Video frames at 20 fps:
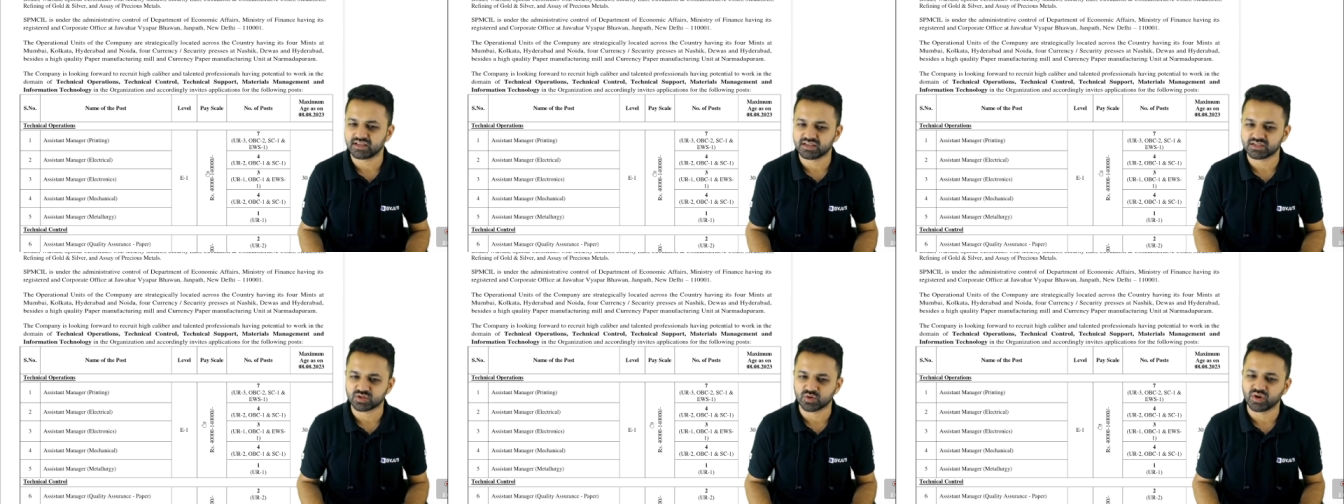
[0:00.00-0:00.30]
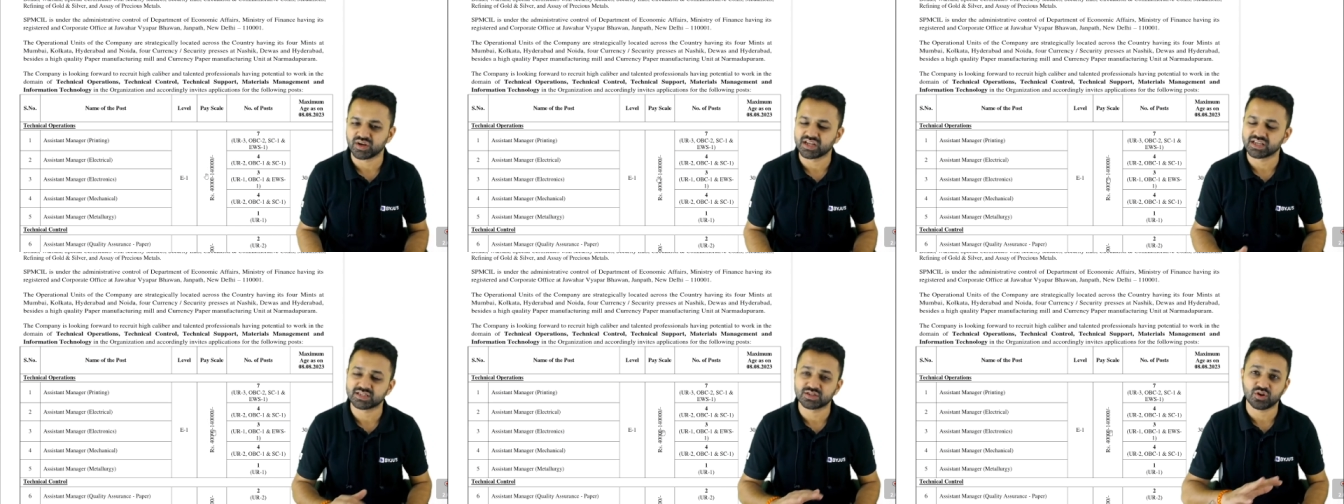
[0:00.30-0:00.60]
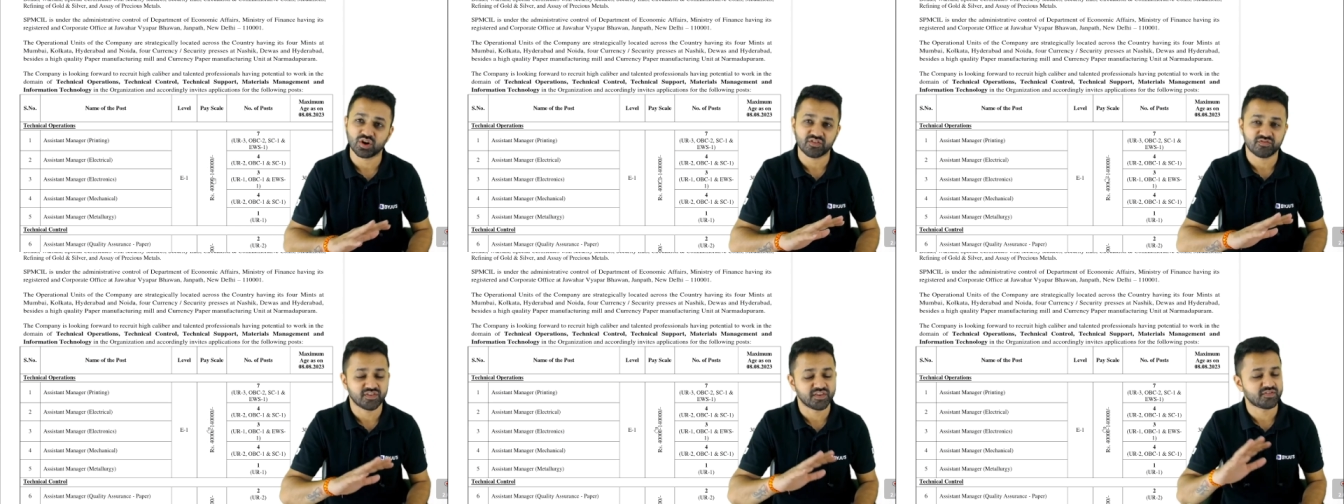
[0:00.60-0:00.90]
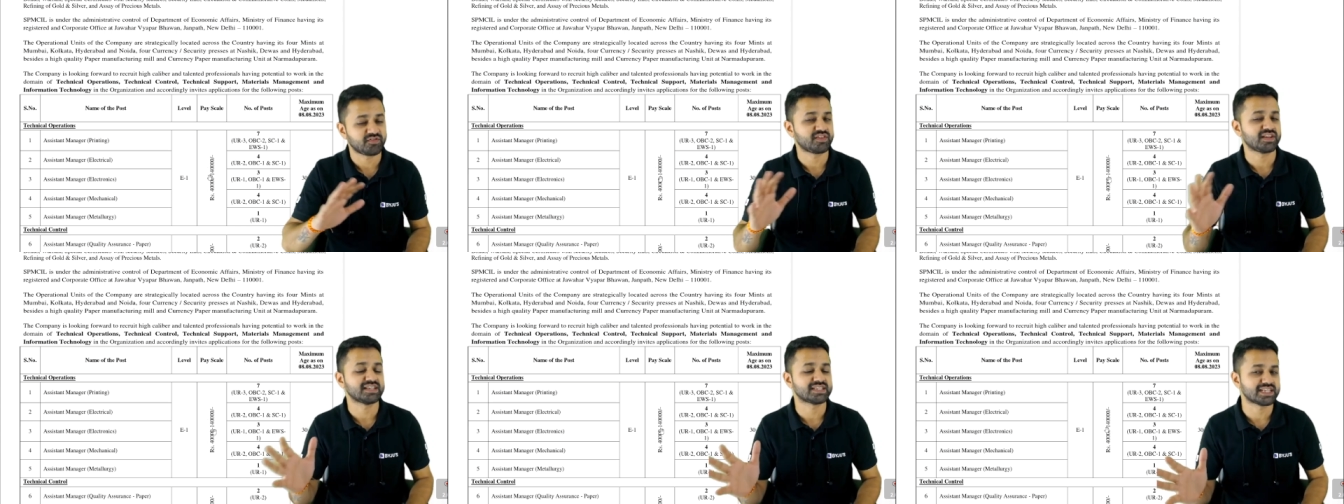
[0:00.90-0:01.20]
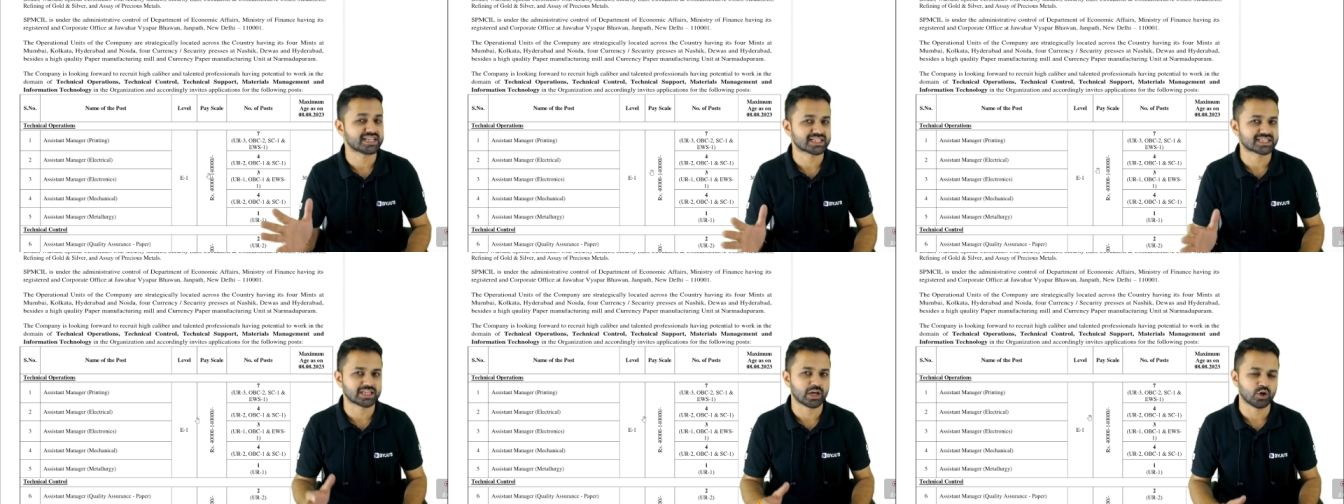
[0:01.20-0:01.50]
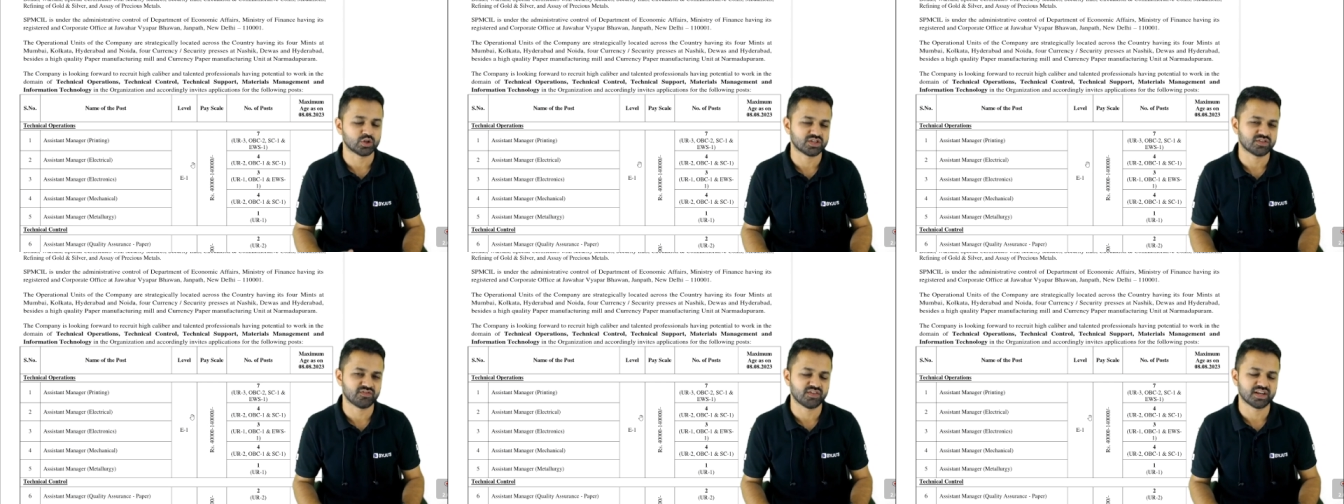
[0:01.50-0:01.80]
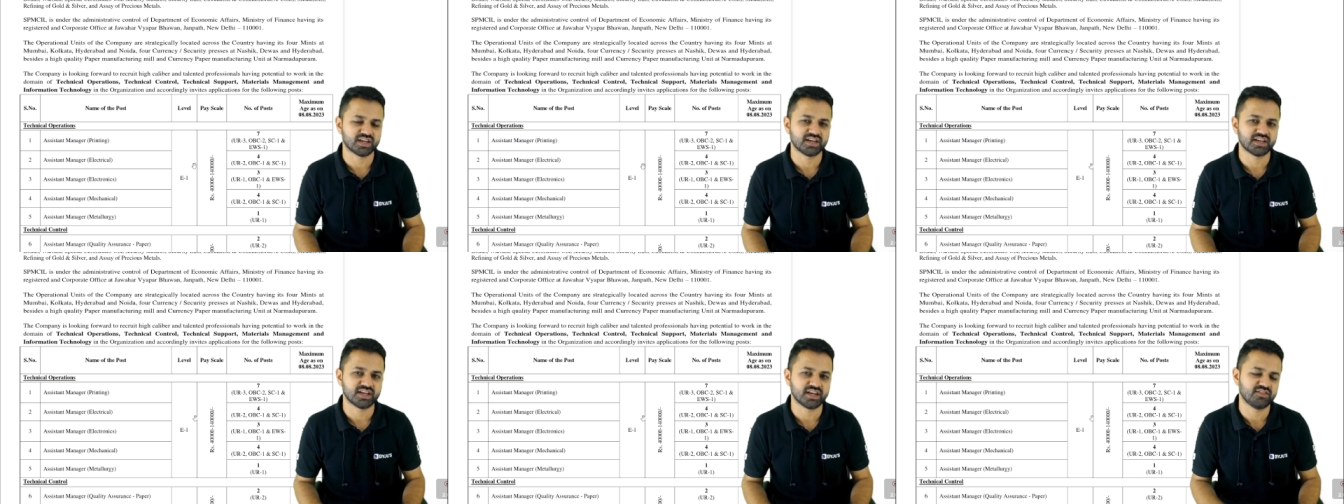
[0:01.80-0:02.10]
so it is not
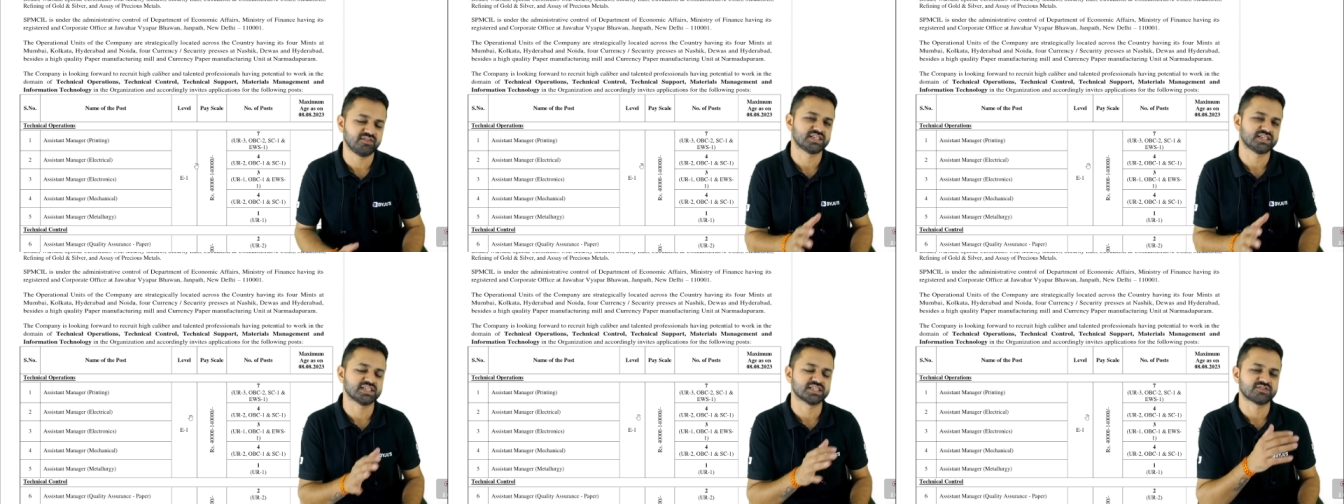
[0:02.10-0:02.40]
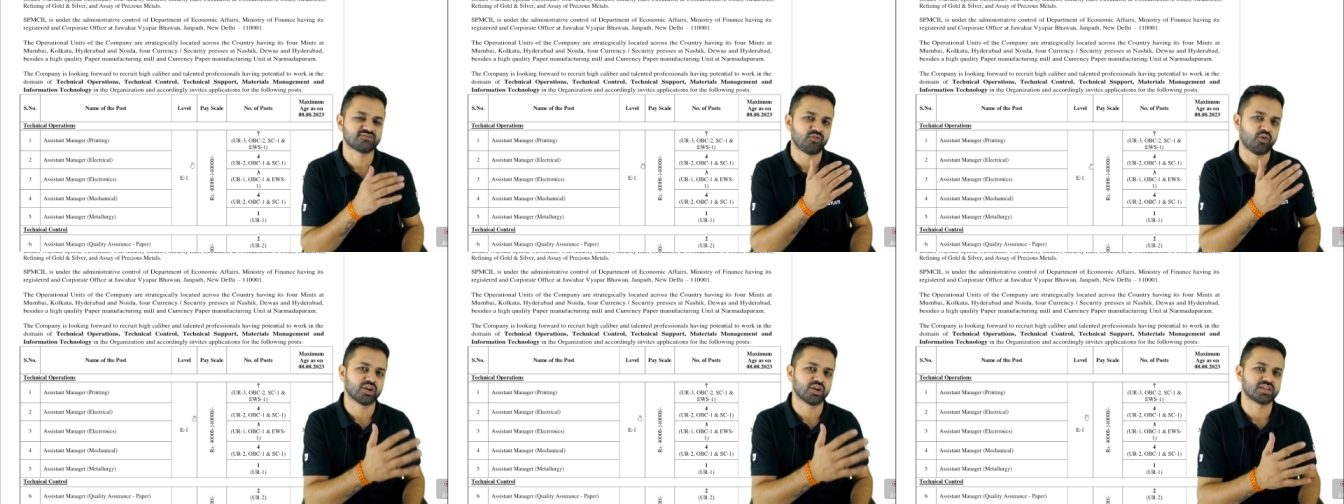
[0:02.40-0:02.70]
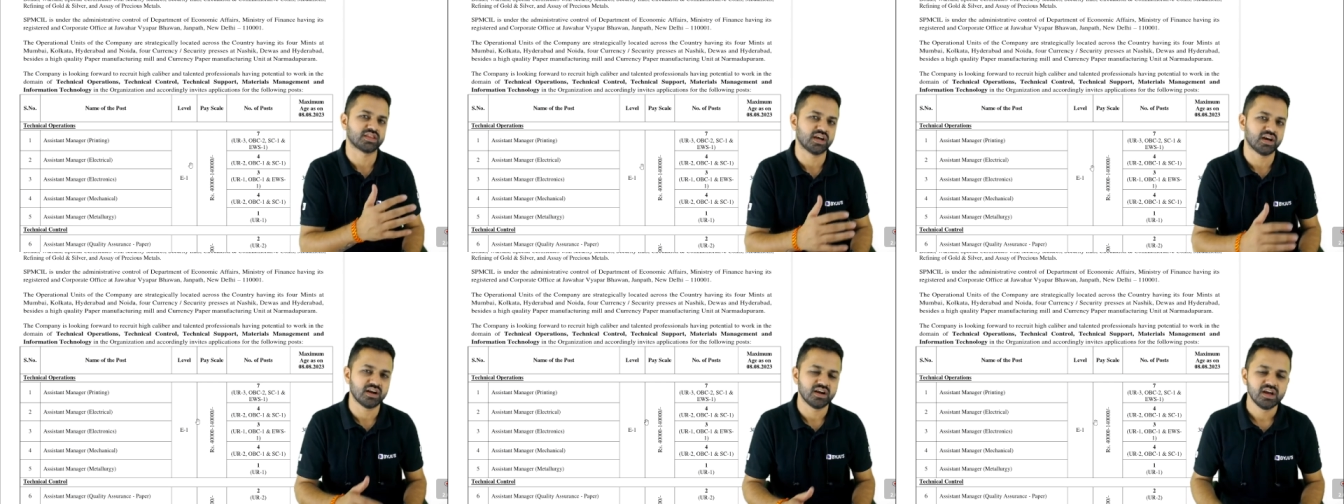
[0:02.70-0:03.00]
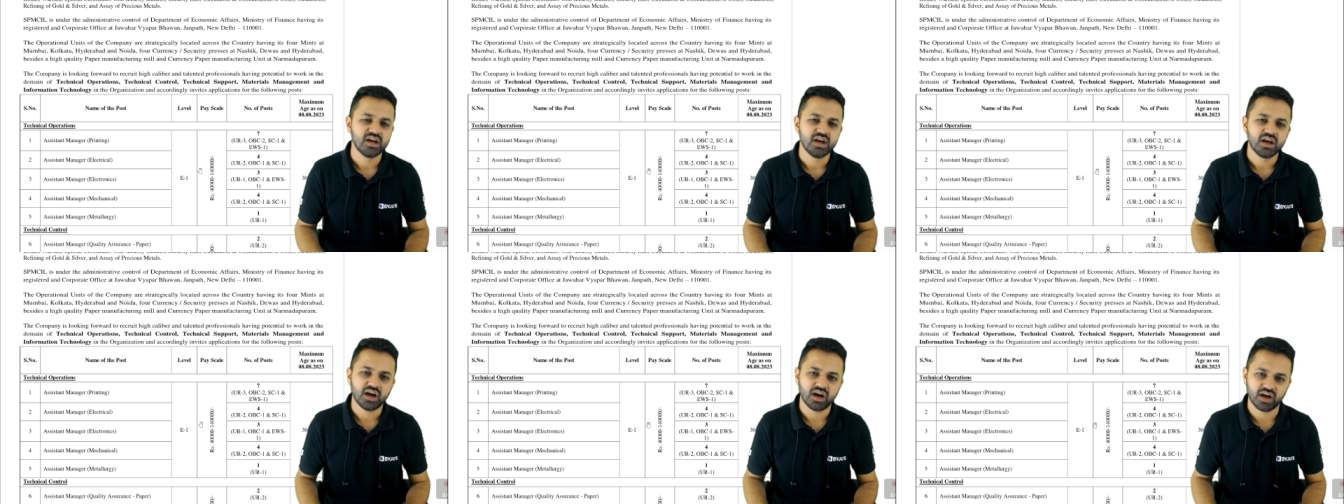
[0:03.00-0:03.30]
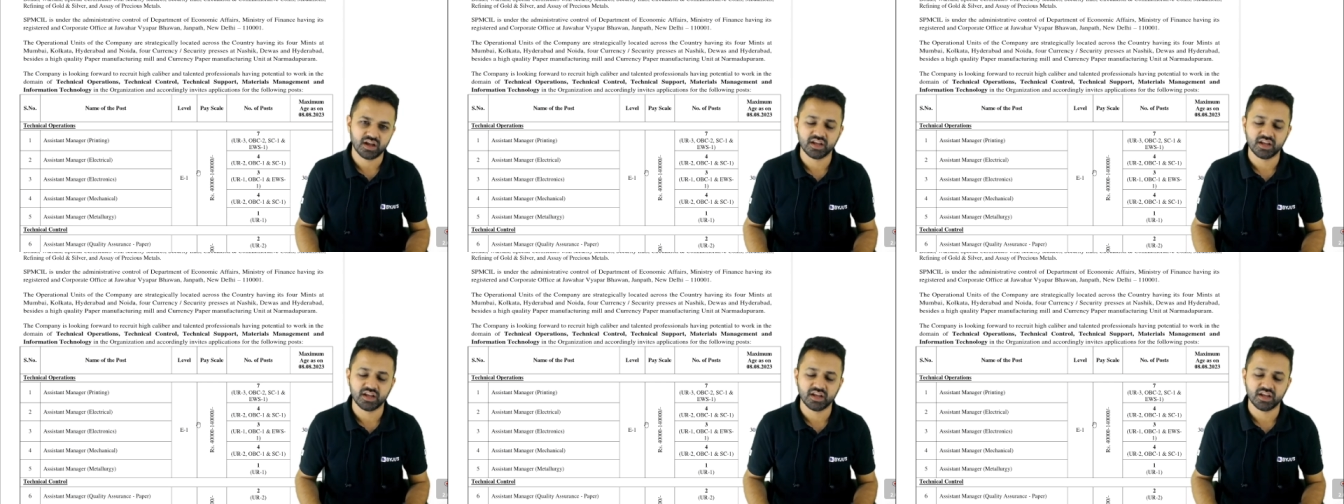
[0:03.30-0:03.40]
56,100 which is for the uh,